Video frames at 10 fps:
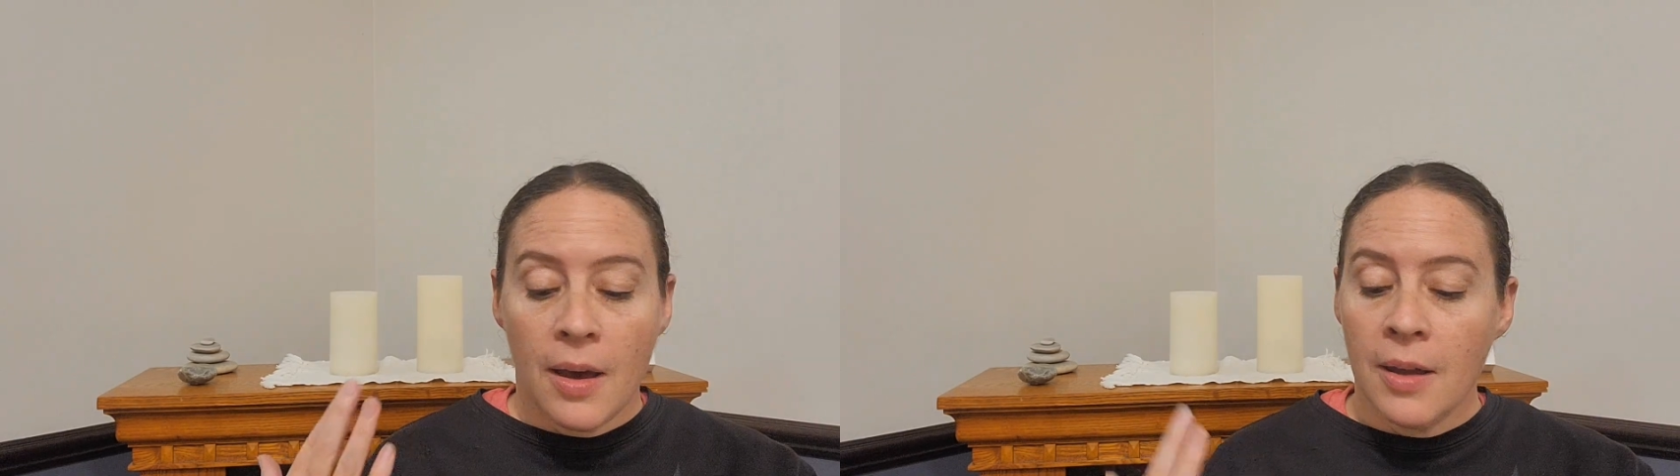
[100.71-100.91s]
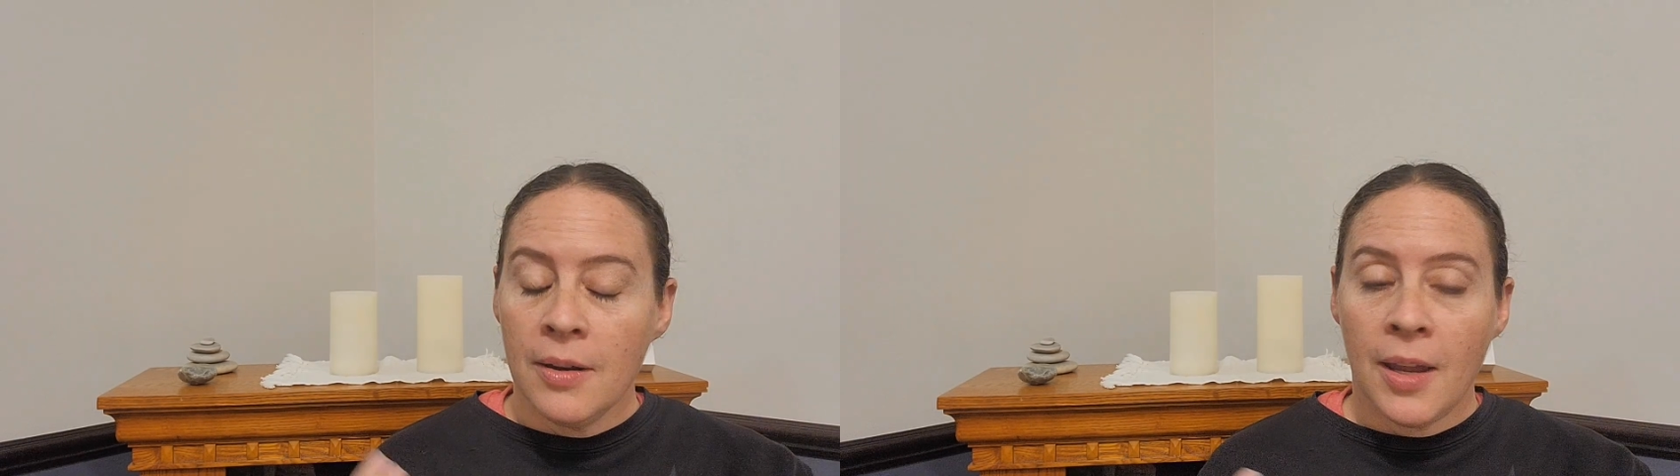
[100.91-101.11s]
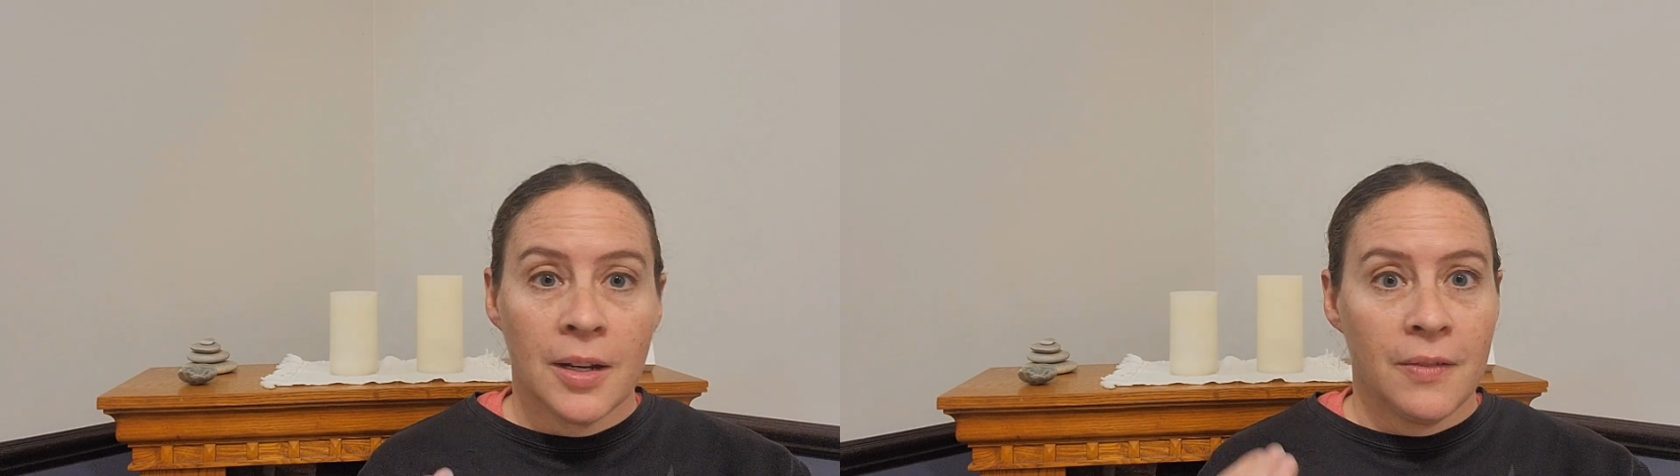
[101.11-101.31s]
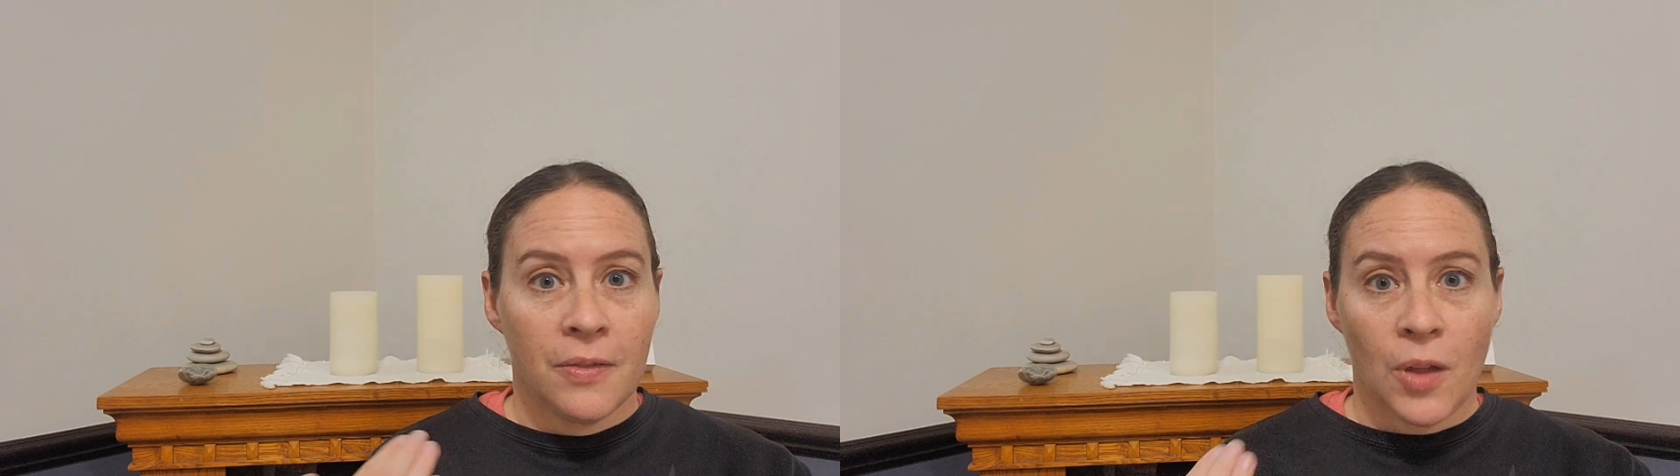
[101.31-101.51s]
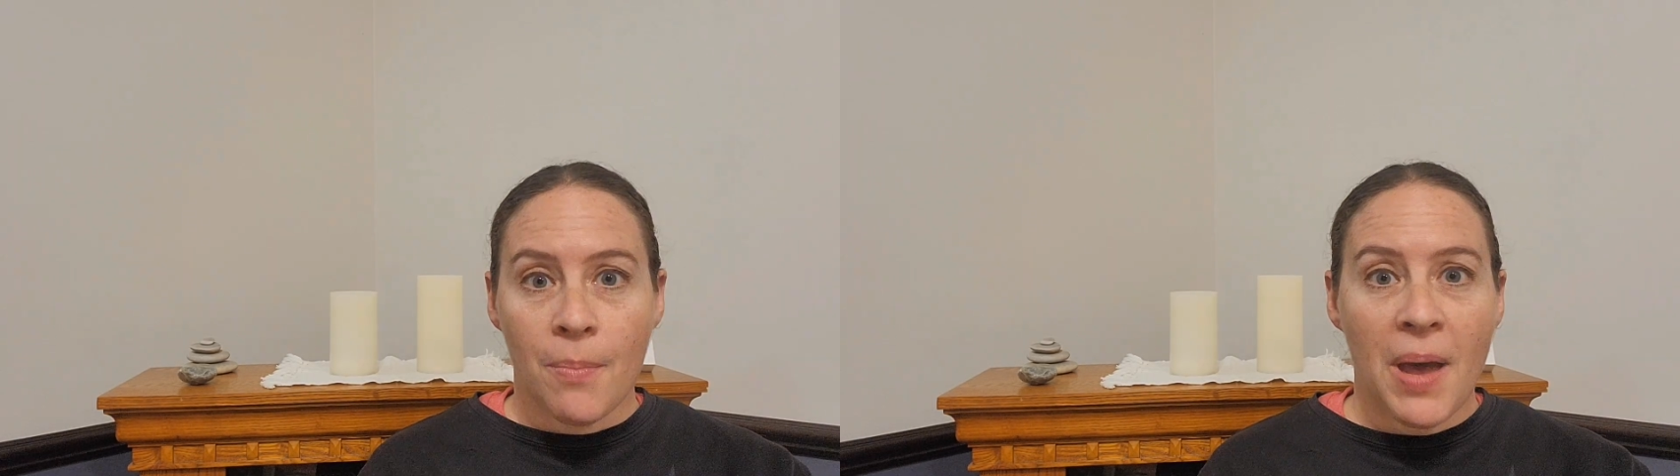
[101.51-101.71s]
a negative
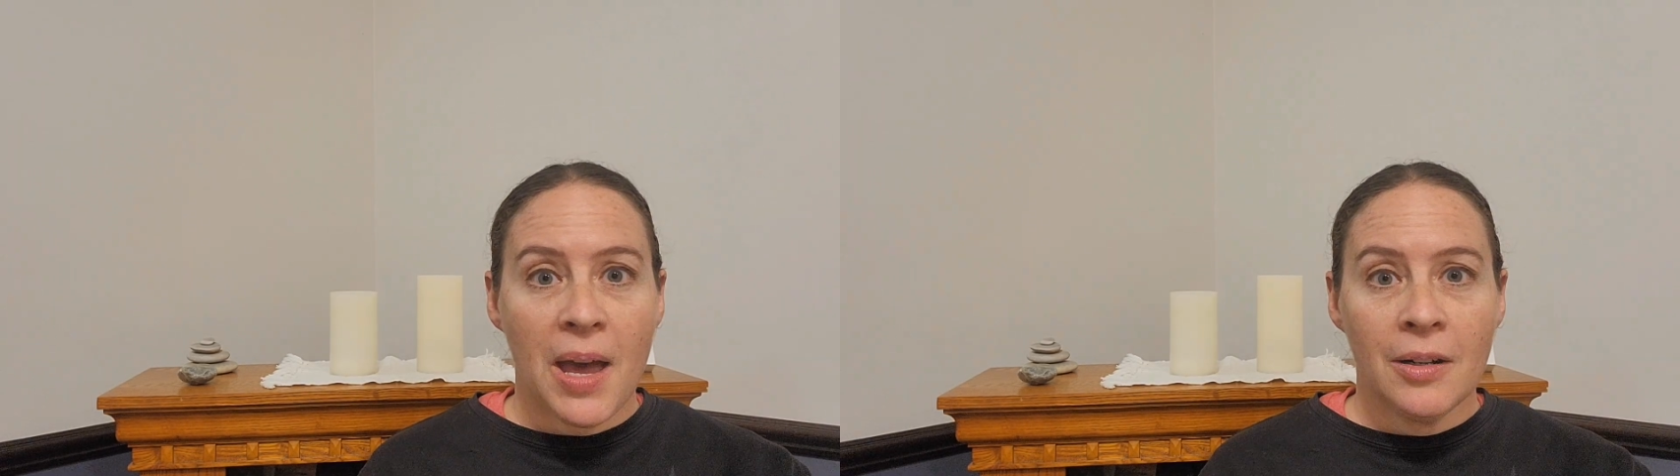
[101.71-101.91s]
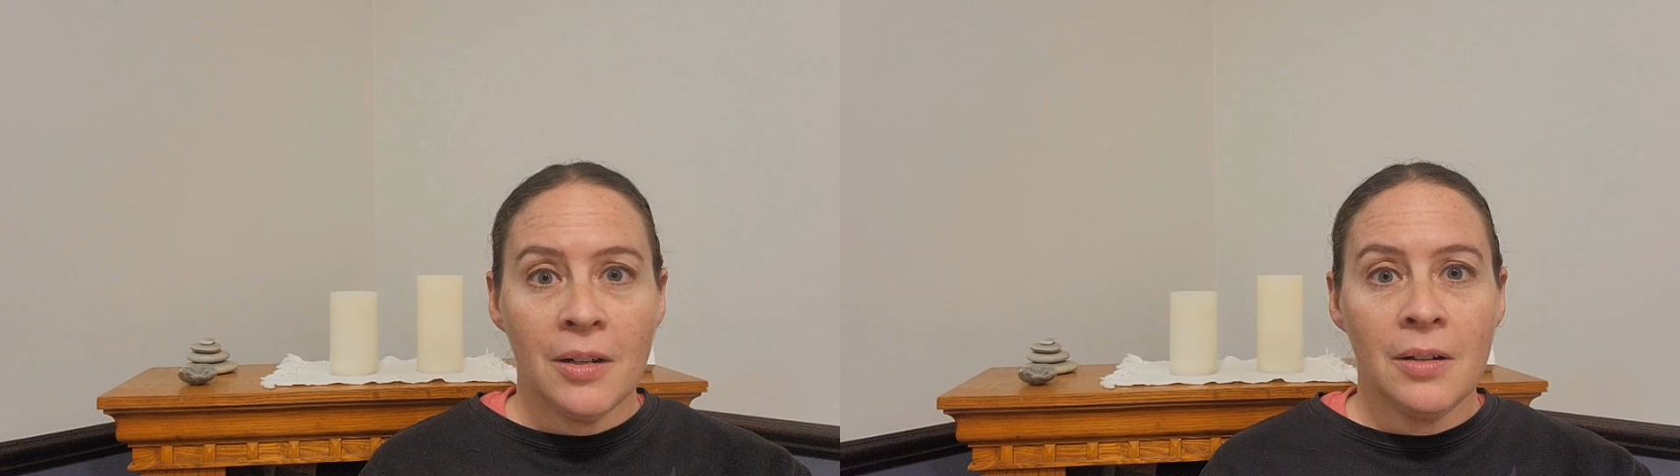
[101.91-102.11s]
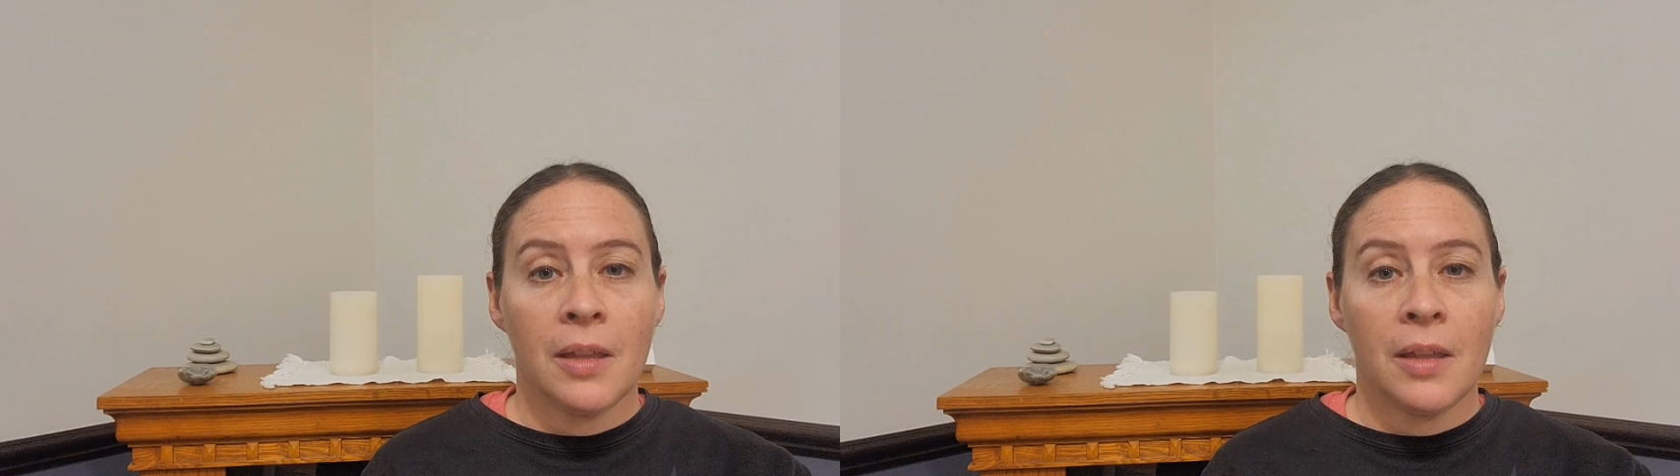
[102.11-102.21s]
thought pattern,